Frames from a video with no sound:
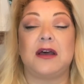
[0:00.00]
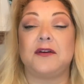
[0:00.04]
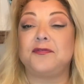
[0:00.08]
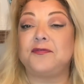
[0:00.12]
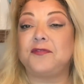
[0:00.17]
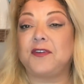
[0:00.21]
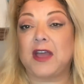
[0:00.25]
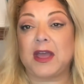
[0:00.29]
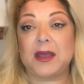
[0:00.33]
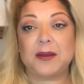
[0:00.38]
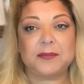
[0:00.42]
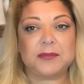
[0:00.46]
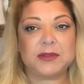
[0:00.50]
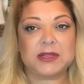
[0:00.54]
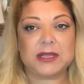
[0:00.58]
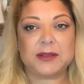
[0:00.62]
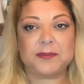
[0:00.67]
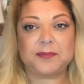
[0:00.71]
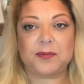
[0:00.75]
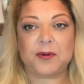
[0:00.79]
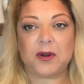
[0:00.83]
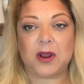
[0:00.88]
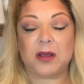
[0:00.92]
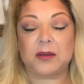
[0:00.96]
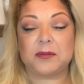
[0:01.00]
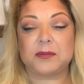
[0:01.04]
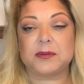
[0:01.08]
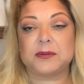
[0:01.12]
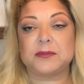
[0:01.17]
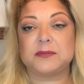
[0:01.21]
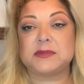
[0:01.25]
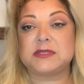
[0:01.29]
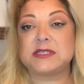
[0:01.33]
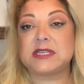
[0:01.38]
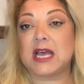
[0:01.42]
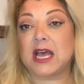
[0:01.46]
family
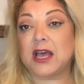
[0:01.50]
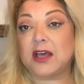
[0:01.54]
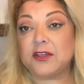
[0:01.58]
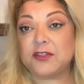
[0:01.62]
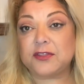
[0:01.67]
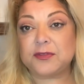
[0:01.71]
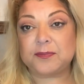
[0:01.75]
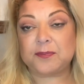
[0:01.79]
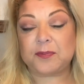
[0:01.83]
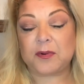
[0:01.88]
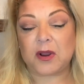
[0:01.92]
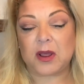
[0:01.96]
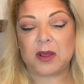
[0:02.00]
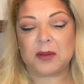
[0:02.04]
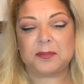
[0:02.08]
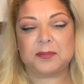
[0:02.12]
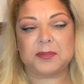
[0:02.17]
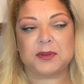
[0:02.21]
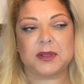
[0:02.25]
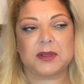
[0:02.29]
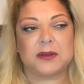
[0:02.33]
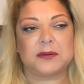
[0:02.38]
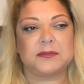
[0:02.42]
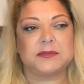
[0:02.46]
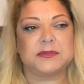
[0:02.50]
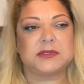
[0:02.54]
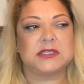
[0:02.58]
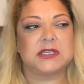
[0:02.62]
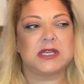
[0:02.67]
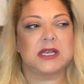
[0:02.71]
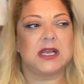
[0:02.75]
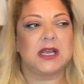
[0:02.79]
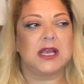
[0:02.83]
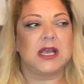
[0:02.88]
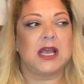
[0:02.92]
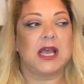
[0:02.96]
problems, health problems,
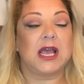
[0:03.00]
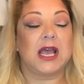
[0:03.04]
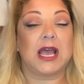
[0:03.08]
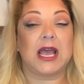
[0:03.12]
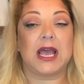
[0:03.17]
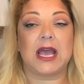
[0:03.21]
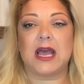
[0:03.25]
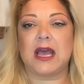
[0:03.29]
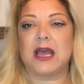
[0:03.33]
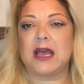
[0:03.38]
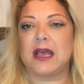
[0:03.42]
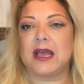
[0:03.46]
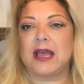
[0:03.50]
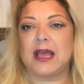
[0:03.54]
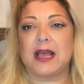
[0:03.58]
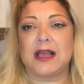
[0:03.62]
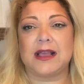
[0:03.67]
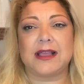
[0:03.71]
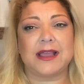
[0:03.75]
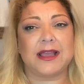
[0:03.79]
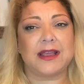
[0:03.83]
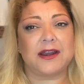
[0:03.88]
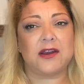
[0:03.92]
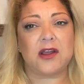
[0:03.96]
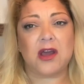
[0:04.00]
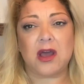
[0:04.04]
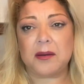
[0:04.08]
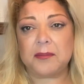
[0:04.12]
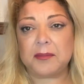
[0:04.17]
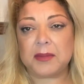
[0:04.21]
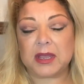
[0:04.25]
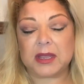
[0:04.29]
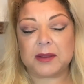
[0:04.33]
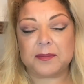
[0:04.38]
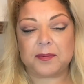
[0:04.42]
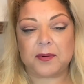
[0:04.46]

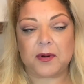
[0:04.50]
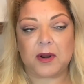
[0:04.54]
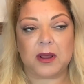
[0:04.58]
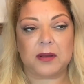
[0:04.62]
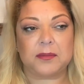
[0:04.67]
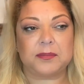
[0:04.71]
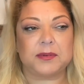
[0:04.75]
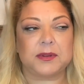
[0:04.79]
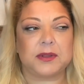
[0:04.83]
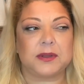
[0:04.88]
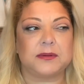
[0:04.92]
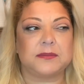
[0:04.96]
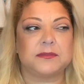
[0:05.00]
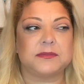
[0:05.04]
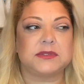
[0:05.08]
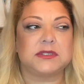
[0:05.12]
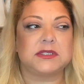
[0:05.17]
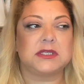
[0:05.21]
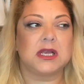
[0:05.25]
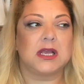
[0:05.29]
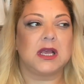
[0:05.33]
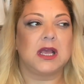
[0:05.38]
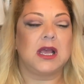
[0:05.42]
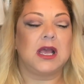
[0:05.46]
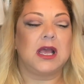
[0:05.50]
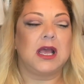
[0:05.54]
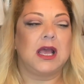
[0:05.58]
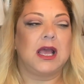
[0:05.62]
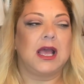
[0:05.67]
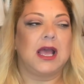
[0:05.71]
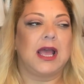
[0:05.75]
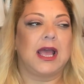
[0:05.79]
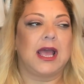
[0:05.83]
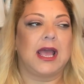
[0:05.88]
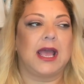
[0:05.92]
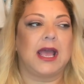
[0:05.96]
economic problems.
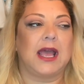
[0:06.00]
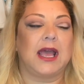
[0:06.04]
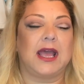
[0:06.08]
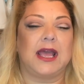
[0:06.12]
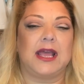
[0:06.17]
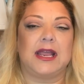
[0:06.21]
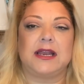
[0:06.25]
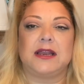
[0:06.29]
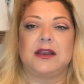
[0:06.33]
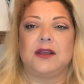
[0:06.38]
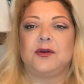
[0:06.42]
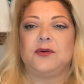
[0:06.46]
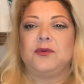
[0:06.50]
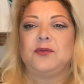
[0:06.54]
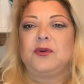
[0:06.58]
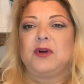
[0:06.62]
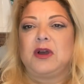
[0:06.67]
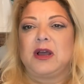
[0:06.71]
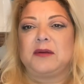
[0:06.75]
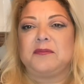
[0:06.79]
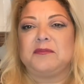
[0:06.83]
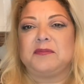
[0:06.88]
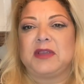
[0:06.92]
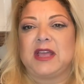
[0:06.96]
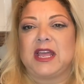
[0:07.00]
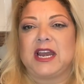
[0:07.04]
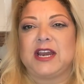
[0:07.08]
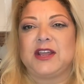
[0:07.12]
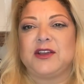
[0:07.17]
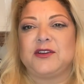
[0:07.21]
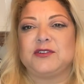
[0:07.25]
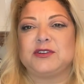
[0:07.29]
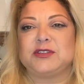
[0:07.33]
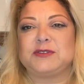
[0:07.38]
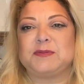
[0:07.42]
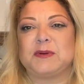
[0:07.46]
And oh, I'm
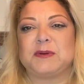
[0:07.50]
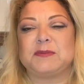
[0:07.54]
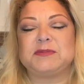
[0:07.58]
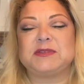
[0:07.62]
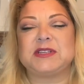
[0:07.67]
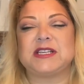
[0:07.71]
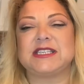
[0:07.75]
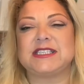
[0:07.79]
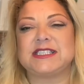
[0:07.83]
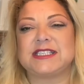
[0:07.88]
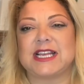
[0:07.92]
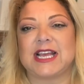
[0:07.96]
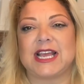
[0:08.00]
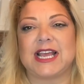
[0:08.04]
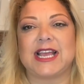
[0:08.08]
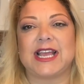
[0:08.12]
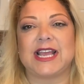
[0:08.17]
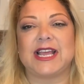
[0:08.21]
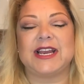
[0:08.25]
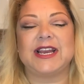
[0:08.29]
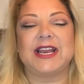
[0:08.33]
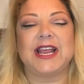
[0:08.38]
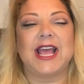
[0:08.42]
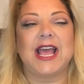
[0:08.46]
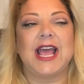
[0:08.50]
getting goosebumps as saying it.